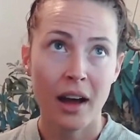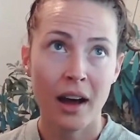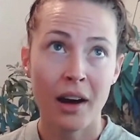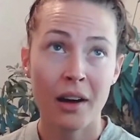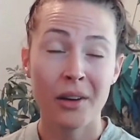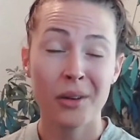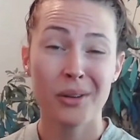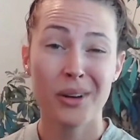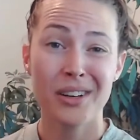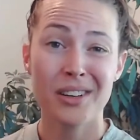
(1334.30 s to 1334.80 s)

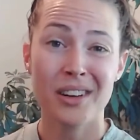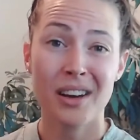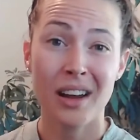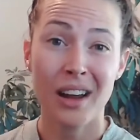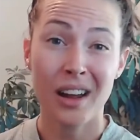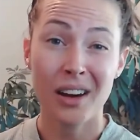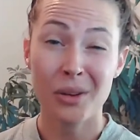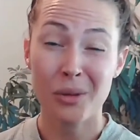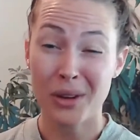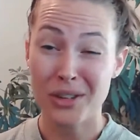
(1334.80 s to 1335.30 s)
how
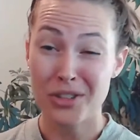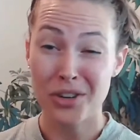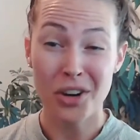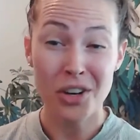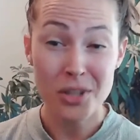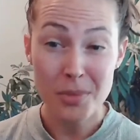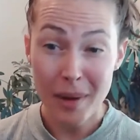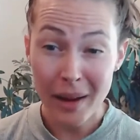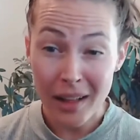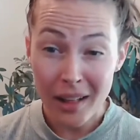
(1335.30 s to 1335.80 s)
do I
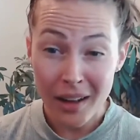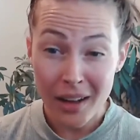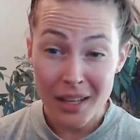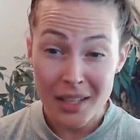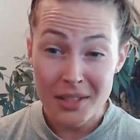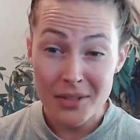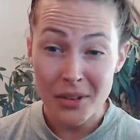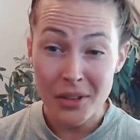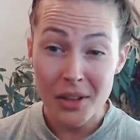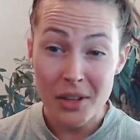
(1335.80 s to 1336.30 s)
charge my
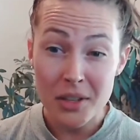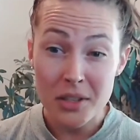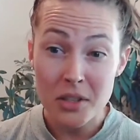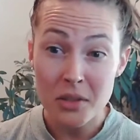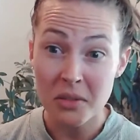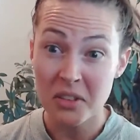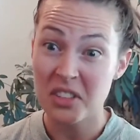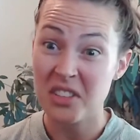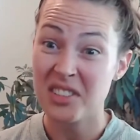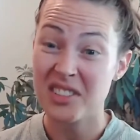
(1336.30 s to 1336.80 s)
clients for this?
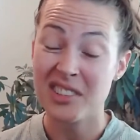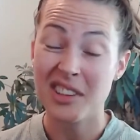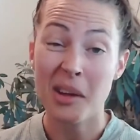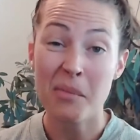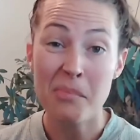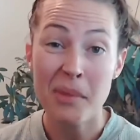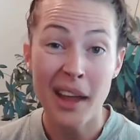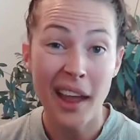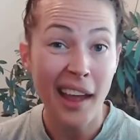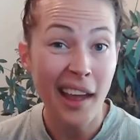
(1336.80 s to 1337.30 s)
Do we just
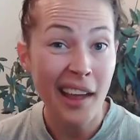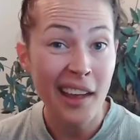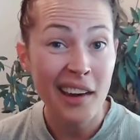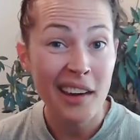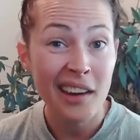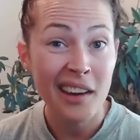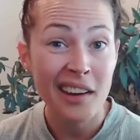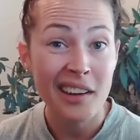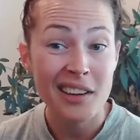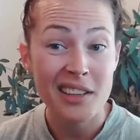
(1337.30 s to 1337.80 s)
lump it
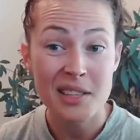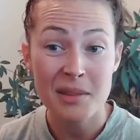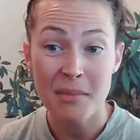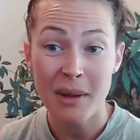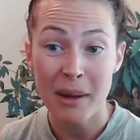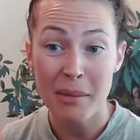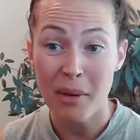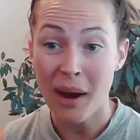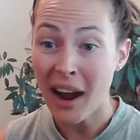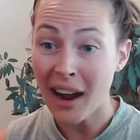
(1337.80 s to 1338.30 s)
in to
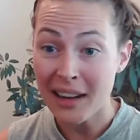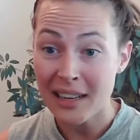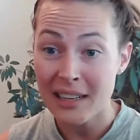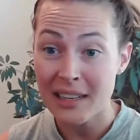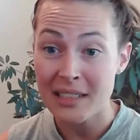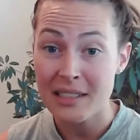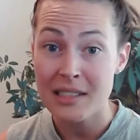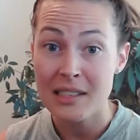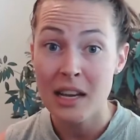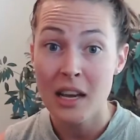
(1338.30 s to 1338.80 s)
my
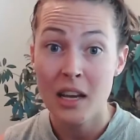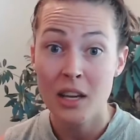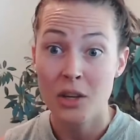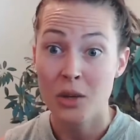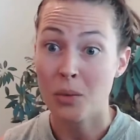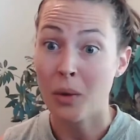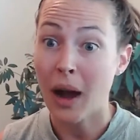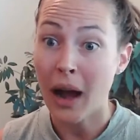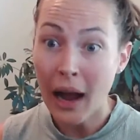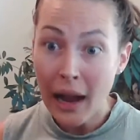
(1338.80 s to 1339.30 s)
practice?
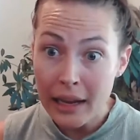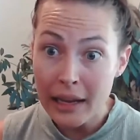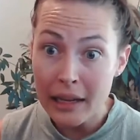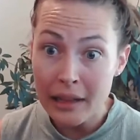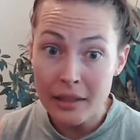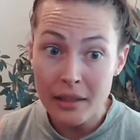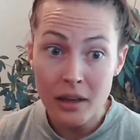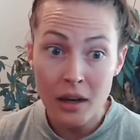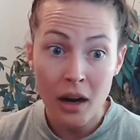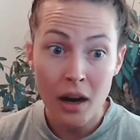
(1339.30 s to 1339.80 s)
Do I
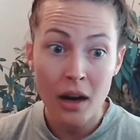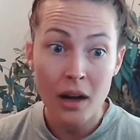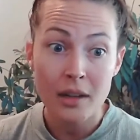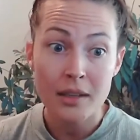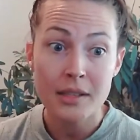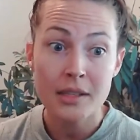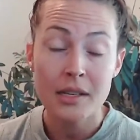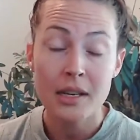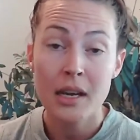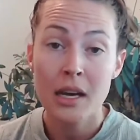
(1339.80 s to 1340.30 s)
eat the
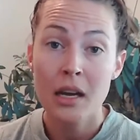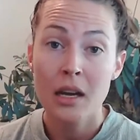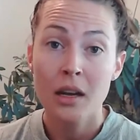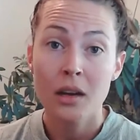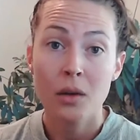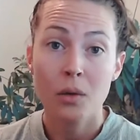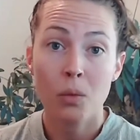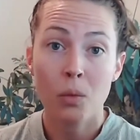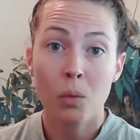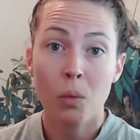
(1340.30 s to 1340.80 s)
cost?
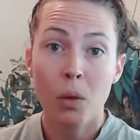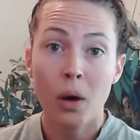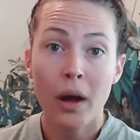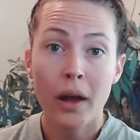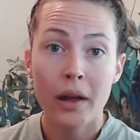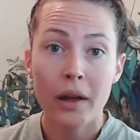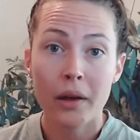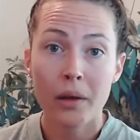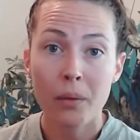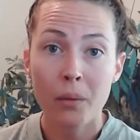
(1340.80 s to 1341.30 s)

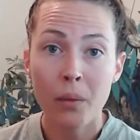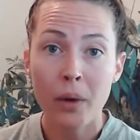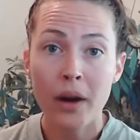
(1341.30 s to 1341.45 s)
What?